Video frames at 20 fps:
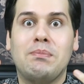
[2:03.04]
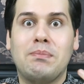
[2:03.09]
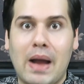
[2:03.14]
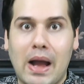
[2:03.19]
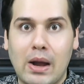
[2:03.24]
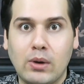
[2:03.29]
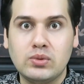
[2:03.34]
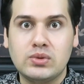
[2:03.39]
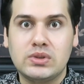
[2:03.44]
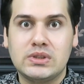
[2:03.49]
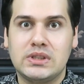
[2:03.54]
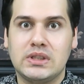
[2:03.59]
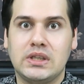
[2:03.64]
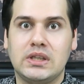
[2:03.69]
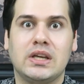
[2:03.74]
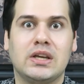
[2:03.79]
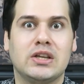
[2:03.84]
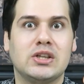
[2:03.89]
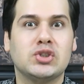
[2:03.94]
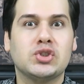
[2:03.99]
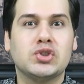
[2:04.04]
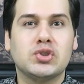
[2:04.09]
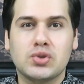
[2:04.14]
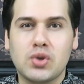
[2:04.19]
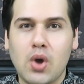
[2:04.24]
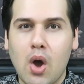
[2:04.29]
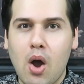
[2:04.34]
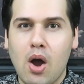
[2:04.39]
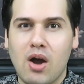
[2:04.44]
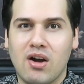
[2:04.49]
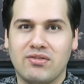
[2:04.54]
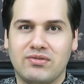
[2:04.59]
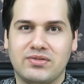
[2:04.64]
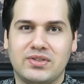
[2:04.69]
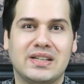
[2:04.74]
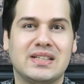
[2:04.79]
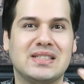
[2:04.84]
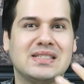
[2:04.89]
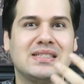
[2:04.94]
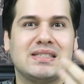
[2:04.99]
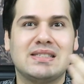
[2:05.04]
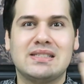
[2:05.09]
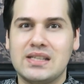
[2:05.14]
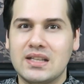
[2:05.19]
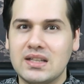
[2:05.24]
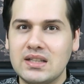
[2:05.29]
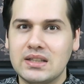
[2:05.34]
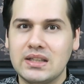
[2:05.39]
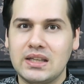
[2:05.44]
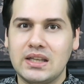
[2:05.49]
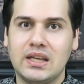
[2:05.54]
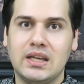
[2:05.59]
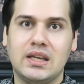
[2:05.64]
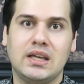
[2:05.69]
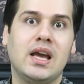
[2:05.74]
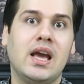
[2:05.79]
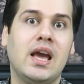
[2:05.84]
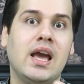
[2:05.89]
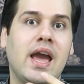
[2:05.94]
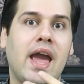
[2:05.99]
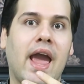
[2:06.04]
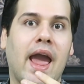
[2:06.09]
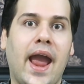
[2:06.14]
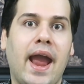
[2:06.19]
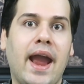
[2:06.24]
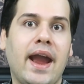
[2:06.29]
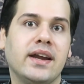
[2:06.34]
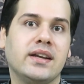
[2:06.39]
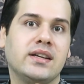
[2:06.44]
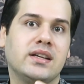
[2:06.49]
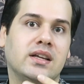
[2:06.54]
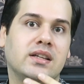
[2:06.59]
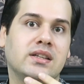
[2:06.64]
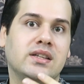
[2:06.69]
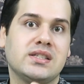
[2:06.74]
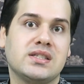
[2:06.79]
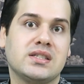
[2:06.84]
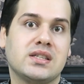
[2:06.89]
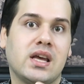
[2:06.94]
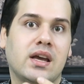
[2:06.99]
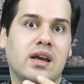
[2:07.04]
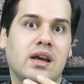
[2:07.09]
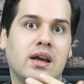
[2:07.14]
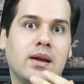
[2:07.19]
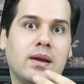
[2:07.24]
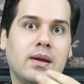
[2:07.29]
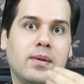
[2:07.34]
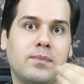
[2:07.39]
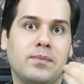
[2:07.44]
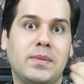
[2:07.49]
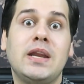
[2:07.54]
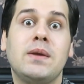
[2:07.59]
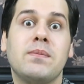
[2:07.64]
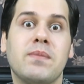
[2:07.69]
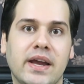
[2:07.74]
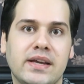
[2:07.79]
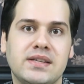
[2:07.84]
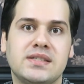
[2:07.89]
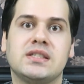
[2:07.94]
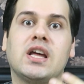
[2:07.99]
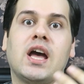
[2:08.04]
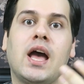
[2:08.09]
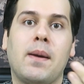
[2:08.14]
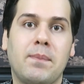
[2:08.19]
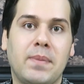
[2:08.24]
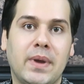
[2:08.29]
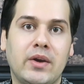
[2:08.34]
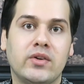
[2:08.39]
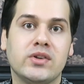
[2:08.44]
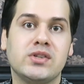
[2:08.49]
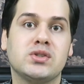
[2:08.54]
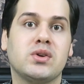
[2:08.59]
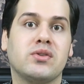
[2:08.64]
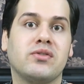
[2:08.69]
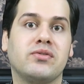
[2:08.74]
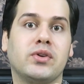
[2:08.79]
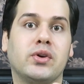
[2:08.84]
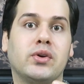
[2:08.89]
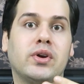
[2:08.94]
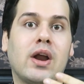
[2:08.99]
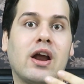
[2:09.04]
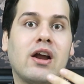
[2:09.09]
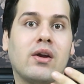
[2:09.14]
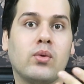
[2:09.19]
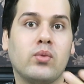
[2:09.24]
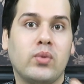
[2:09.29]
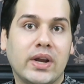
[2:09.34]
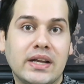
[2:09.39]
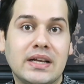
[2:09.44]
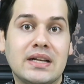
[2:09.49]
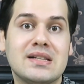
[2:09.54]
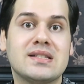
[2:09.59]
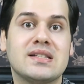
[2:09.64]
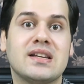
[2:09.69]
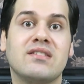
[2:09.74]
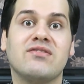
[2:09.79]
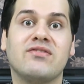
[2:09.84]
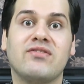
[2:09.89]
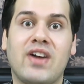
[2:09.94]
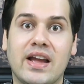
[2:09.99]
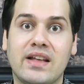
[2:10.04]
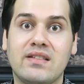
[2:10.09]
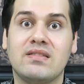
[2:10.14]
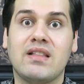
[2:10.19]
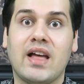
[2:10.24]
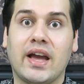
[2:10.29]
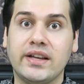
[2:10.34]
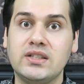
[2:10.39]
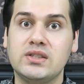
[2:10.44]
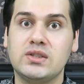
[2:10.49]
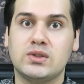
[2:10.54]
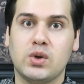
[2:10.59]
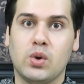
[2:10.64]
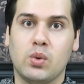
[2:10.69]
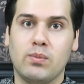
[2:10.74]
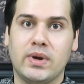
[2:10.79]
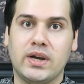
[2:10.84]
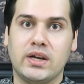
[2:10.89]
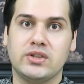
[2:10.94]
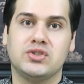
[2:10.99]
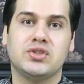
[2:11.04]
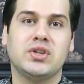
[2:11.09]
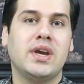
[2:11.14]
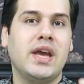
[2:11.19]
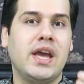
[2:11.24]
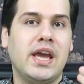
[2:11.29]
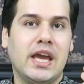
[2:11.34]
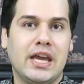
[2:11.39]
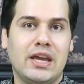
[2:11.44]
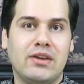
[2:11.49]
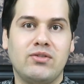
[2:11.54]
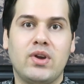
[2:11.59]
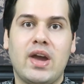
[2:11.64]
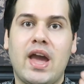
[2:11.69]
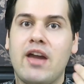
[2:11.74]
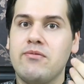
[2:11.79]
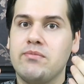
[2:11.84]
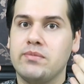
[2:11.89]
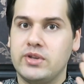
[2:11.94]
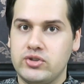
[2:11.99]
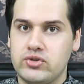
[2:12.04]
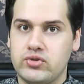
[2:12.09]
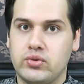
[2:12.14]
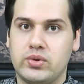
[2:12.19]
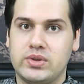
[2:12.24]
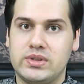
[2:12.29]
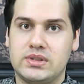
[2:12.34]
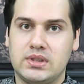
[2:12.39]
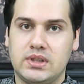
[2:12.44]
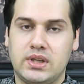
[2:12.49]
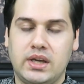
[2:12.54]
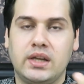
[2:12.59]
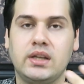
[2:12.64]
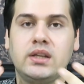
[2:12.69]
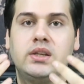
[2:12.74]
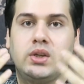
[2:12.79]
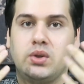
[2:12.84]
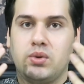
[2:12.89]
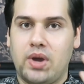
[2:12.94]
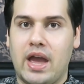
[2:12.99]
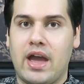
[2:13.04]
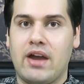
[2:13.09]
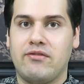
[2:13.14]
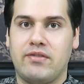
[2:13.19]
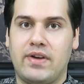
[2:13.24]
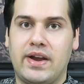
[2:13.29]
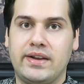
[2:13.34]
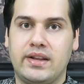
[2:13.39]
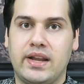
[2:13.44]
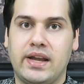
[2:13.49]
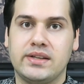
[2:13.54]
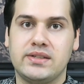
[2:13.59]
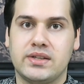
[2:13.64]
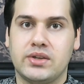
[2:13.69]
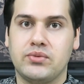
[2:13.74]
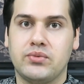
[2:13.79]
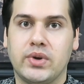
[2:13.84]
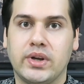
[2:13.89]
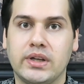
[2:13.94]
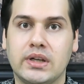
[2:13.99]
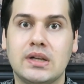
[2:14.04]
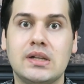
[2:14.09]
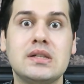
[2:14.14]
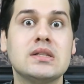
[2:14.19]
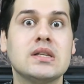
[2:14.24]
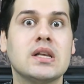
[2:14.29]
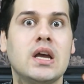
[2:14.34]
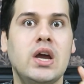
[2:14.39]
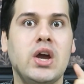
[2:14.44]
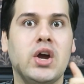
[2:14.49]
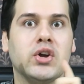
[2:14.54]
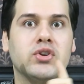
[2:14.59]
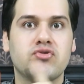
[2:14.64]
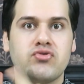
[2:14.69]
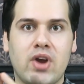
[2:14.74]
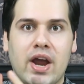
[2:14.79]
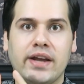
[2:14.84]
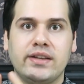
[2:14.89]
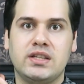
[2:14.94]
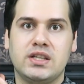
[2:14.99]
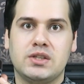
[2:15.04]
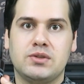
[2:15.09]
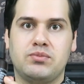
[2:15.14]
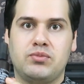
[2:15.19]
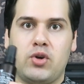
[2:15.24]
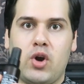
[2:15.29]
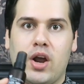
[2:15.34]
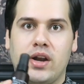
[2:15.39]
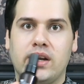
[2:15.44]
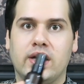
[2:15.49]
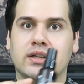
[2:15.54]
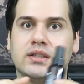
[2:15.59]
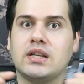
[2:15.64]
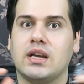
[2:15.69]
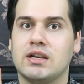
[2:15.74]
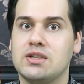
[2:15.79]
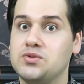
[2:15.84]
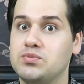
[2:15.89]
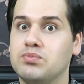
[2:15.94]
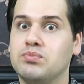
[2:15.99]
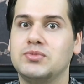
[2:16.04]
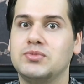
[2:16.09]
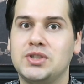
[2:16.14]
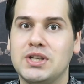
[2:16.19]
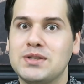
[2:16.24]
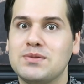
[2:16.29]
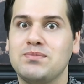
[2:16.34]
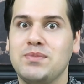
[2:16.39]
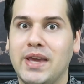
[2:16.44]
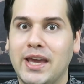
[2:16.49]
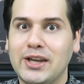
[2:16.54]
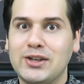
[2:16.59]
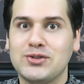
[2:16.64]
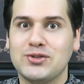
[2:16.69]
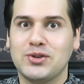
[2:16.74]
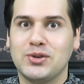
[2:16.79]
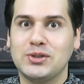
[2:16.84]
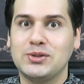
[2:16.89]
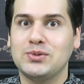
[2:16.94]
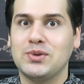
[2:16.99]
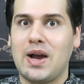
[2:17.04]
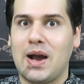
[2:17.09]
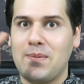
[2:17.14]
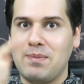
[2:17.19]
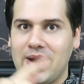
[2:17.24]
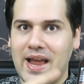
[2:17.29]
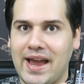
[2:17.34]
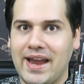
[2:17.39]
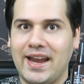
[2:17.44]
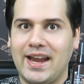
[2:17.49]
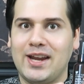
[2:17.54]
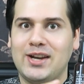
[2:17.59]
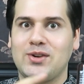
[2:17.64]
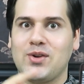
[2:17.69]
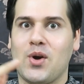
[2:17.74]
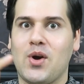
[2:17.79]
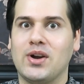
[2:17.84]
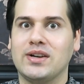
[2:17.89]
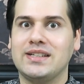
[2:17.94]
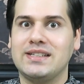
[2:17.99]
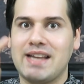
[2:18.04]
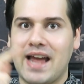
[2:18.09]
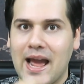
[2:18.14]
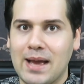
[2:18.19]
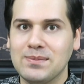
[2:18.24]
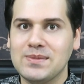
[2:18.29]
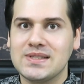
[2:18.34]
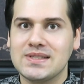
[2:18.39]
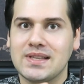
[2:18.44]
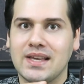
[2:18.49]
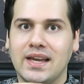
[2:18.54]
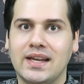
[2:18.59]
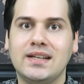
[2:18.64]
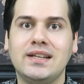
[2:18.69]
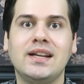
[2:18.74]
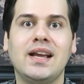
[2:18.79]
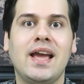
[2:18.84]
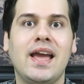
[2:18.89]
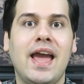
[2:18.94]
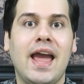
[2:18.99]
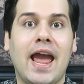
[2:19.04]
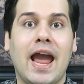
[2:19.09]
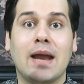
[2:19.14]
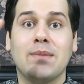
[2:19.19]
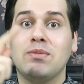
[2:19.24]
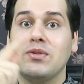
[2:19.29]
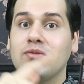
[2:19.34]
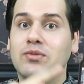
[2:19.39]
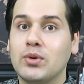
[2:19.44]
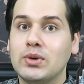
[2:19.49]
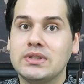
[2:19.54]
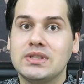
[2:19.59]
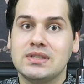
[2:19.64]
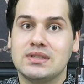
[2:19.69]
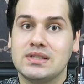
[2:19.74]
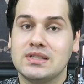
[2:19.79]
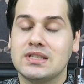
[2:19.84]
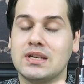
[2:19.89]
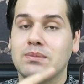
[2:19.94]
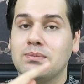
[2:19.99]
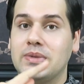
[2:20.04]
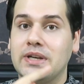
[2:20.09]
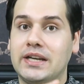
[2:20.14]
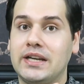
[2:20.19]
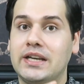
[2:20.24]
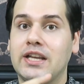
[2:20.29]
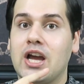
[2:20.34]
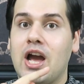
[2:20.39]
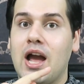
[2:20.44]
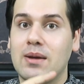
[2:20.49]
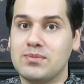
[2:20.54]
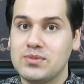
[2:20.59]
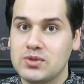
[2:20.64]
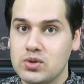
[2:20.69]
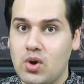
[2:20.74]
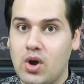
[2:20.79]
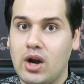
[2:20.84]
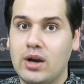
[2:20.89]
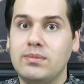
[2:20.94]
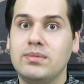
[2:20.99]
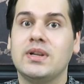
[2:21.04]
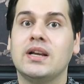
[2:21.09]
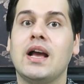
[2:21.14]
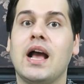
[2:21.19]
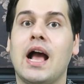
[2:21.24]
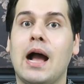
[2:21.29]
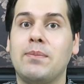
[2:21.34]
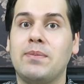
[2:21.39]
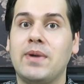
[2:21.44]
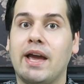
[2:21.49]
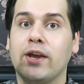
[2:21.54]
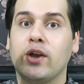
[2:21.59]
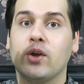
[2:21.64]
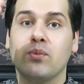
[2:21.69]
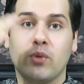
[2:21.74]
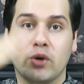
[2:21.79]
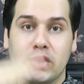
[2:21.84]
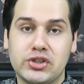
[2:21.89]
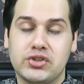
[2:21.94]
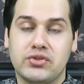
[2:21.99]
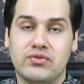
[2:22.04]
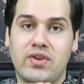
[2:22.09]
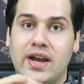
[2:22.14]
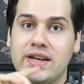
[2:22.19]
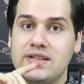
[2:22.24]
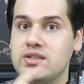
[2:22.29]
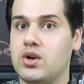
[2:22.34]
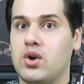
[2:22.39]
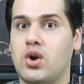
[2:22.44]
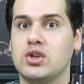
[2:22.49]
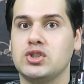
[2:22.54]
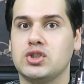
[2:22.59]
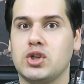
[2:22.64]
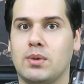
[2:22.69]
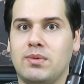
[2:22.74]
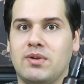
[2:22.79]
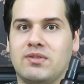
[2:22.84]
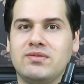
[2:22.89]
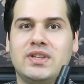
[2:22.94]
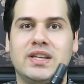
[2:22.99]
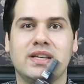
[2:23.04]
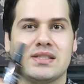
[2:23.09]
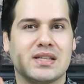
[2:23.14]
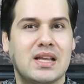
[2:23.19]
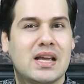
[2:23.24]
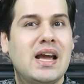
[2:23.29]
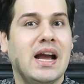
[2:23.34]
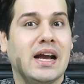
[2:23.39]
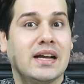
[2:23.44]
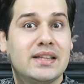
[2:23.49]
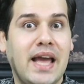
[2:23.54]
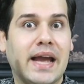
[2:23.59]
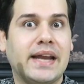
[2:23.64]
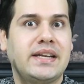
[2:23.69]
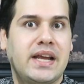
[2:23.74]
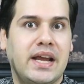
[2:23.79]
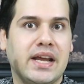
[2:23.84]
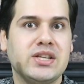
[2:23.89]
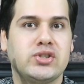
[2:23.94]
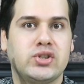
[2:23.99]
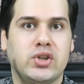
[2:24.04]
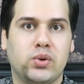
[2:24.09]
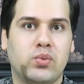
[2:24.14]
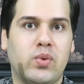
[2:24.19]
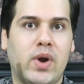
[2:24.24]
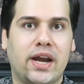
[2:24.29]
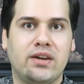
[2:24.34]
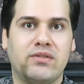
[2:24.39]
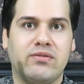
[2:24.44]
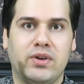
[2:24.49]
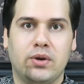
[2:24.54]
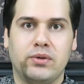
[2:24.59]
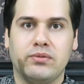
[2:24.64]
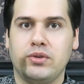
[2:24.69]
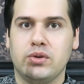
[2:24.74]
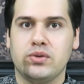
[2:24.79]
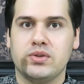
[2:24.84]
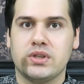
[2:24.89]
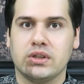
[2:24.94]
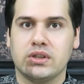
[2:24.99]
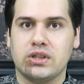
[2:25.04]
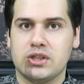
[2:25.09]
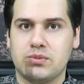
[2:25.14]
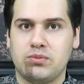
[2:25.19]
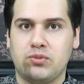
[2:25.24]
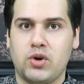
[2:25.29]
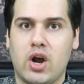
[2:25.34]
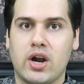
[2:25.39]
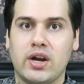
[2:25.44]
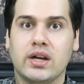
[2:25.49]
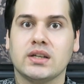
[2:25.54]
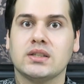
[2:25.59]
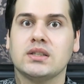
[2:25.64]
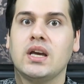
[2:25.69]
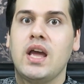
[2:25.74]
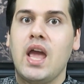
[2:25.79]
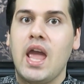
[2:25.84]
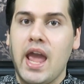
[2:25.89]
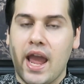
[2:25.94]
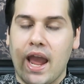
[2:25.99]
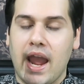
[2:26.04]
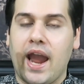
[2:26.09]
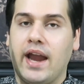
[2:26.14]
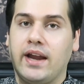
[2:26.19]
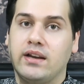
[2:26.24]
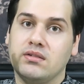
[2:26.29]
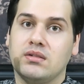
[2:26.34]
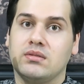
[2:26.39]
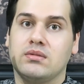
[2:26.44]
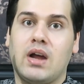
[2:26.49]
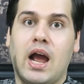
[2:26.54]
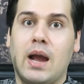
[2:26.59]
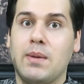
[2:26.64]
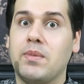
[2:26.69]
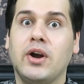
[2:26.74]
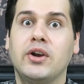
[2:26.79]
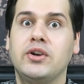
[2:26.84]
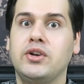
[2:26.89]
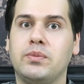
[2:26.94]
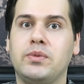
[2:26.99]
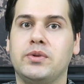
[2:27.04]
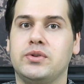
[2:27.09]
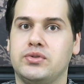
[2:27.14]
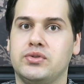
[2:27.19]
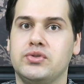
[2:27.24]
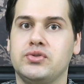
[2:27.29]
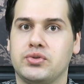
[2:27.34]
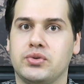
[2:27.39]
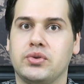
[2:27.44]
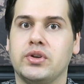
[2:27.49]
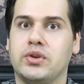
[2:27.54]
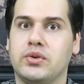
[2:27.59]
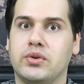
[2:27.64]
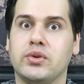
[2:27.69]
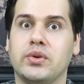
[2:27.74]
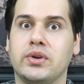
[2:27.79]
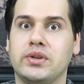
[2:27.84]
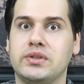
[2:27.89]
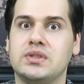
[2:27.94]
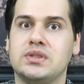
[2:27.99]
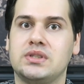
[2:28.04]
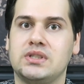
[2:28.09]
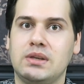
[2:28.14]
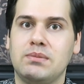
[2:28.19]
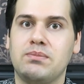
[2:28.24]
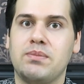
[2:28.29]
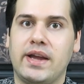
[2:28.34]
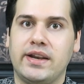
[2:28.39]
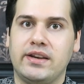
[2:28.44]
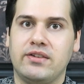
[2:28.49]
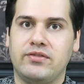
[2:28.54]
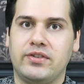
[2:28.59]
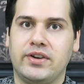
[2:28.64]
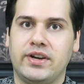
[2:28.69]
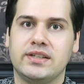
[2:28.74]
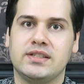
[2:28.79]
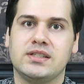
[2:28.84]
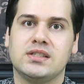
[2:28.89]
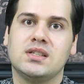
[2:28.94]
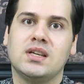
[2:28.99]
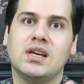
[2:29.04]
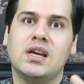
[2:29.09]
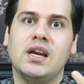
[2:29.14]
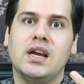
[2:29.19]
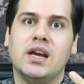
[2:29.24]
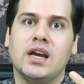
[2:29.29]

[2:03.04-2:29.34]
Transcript: bouncy, soft, silky, and this minimize the appearance of your wrinkles and fine lines so much. If you have mature skin, you have fine lines and wrinkles, try this product. Just make sure to apply it on damp skin, and before this is completely absorbed, apply your moisturizer on top of this. That is the right way of using this product, and I'm 100% sure you're going to see benefits.